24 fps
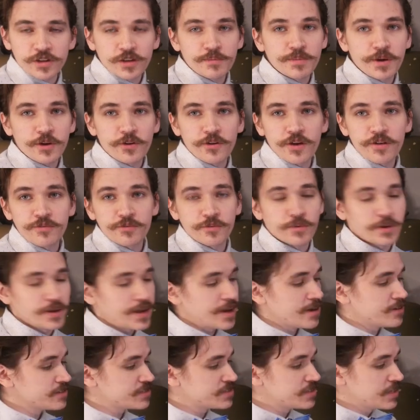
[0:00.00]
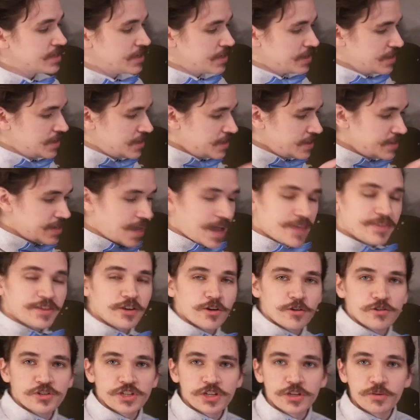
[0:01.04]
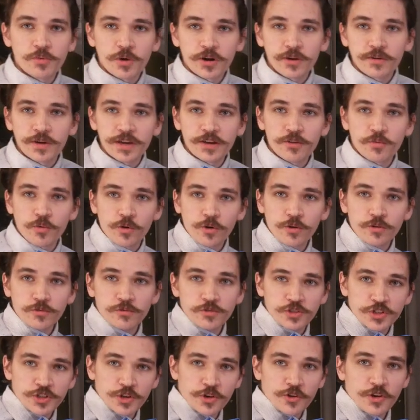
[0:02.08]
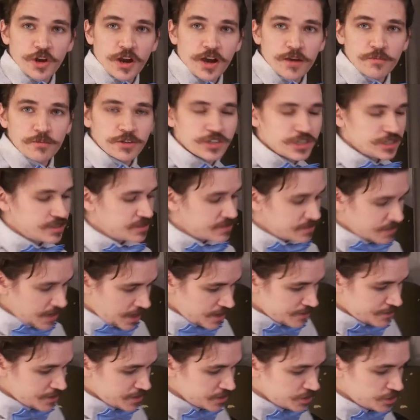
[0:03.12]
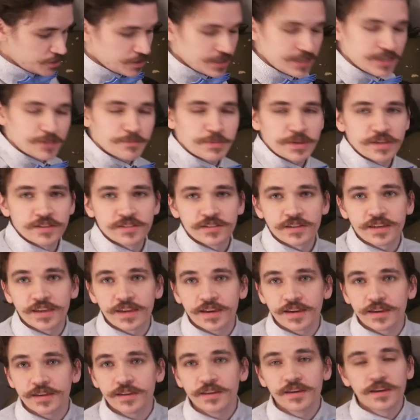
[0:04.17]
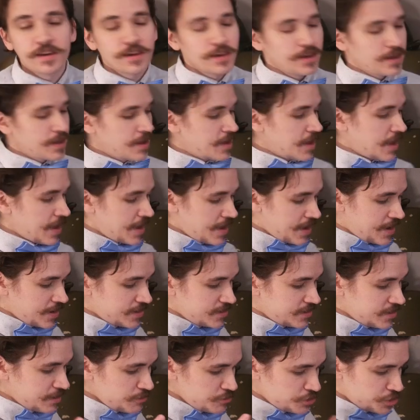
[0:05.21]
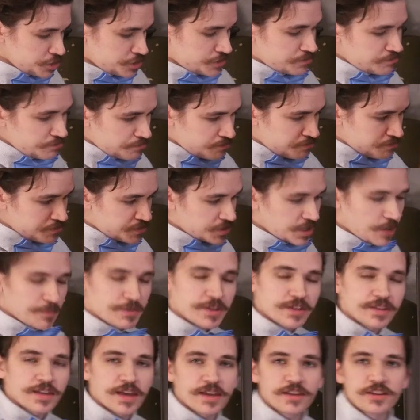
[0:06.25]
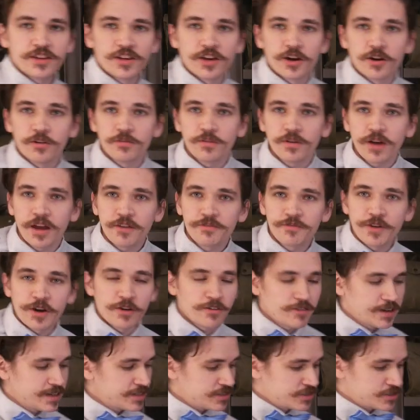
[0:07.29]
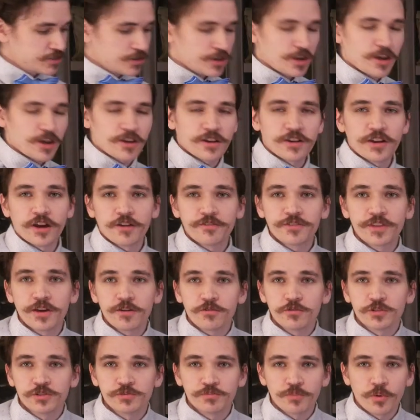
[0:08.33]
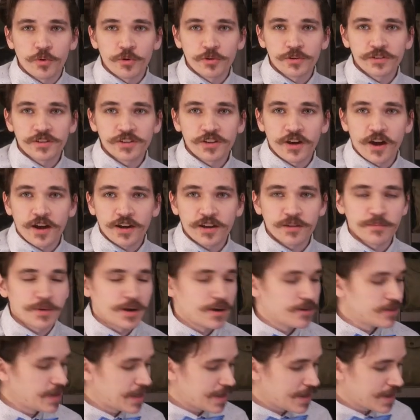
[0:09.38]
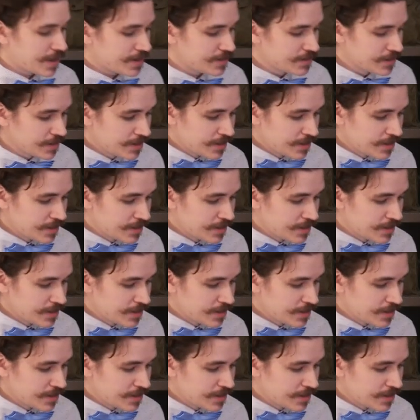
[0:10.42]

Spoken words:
compared to everyone else. He had the OG 108 wool shirt on, which is kind of a unique piece of kit, and it was just something that, I felt like stood out enough that was important to talk about. And